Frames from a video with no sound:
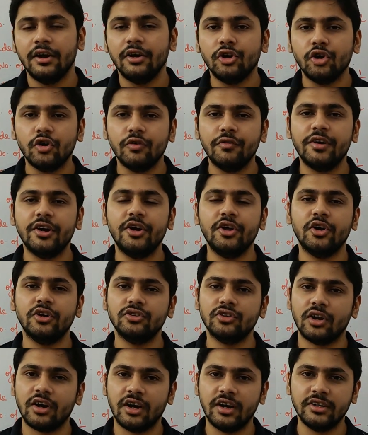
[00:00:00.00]
New
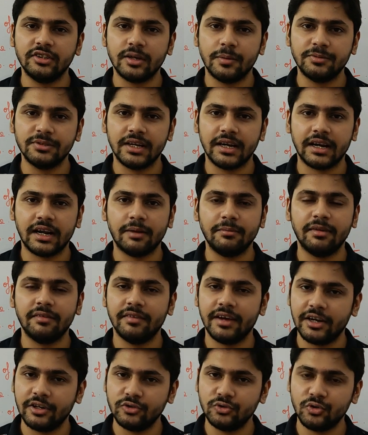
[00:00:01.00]
videos on Eduception are coming
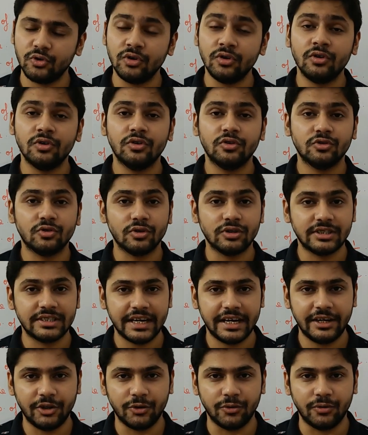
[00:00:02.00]
very soon, so
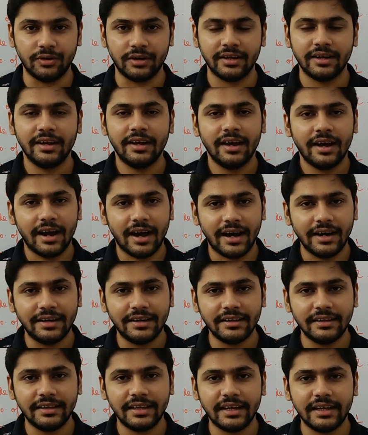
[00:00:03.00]
stay tuned.
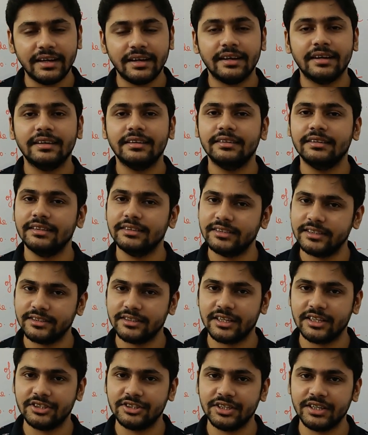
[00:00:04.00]
Until then, this is
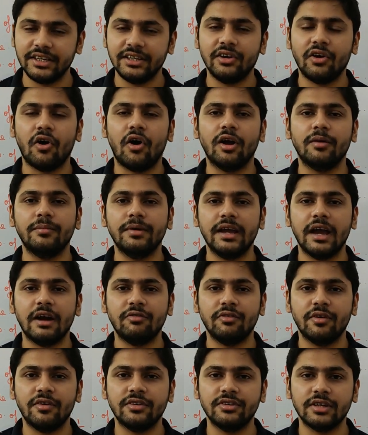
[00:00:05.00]
Rishi on
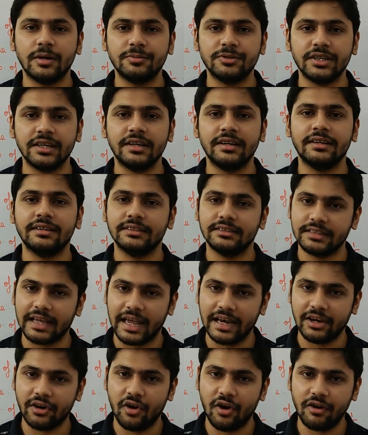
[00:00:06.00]
behalf of Eduception
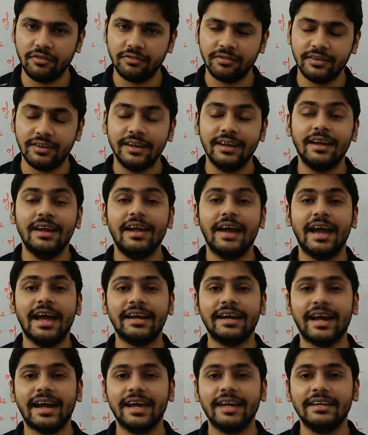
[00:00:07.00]
signing off,
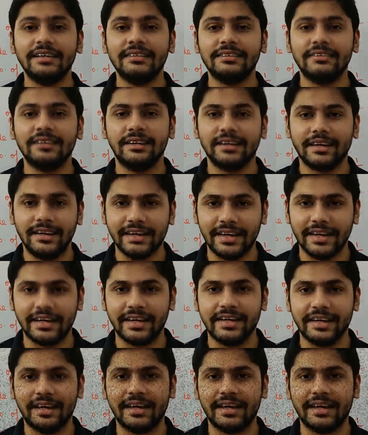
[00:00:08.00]
and guys, take